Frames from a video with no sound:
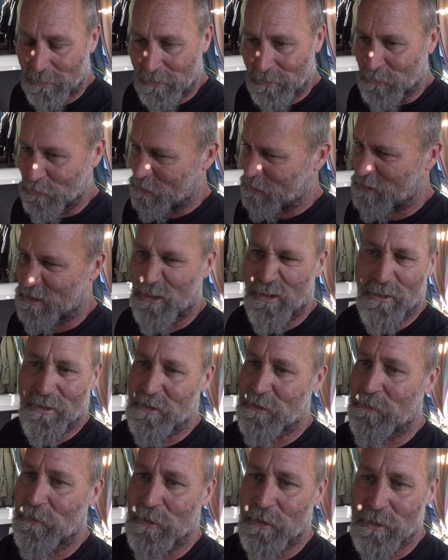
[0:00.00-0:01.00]
she
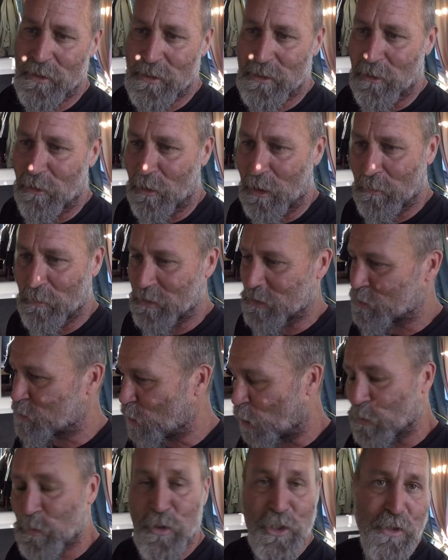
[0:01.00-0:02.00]
starts first time, there's
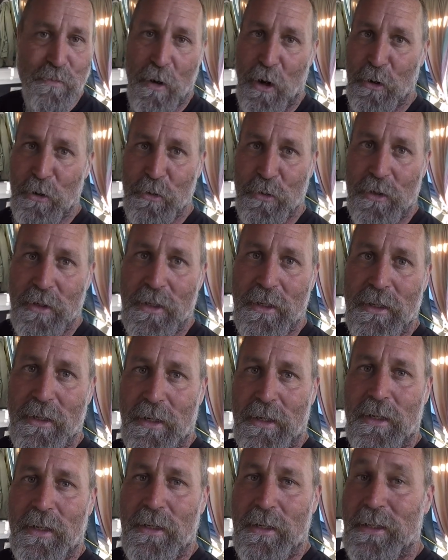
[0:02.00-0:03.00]
no smoke,
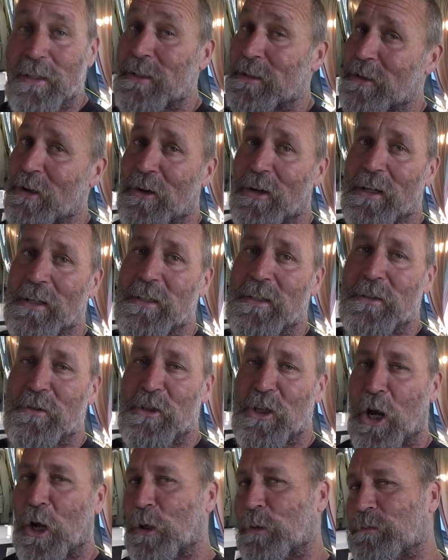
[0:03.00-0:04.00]
it's nice.
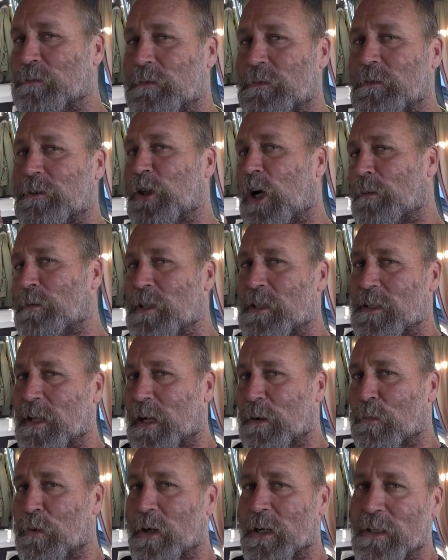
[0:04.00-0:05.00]
So time to
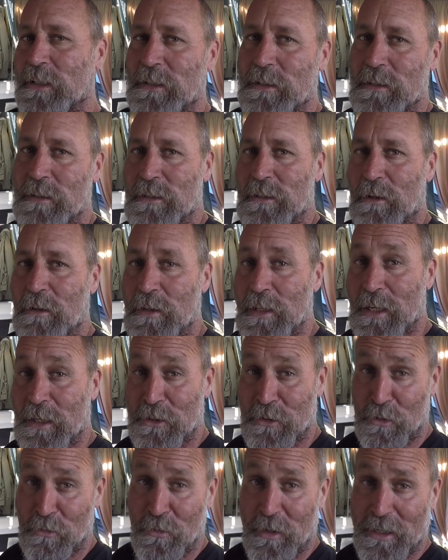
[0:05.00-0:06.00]
celebrate. So
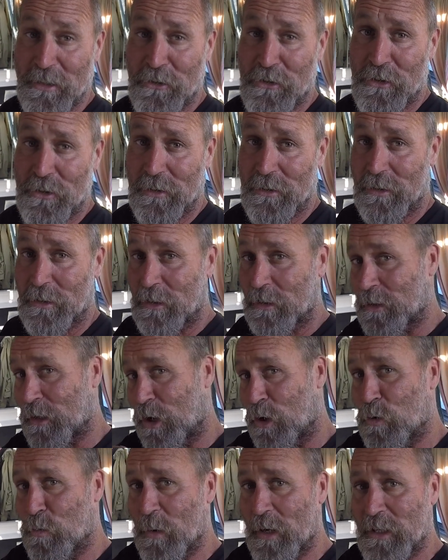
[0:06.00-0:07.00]
thanks to Rich,
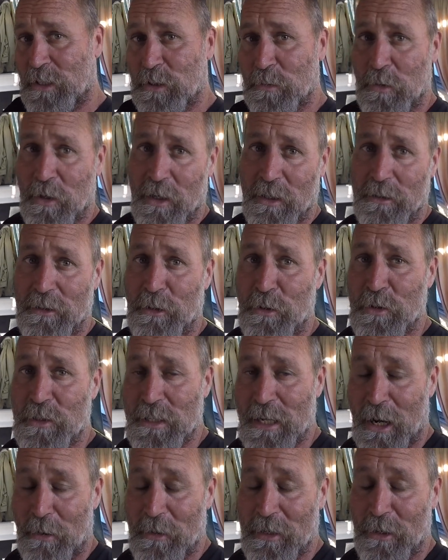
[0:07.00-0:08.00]
old mate of mine who's
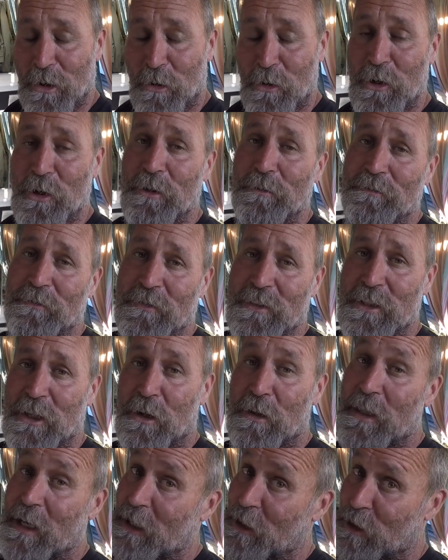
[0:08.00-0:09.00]
now in Oregon.
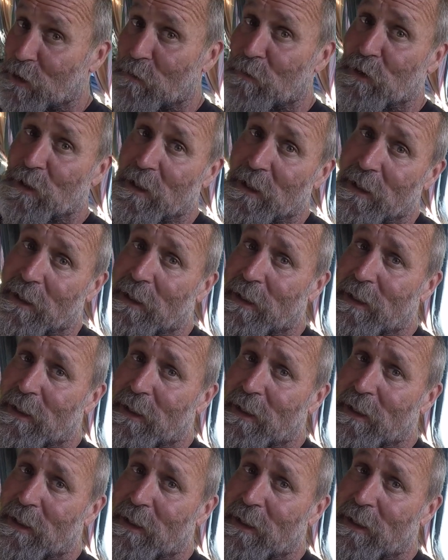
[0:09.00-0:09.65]
So thank you for the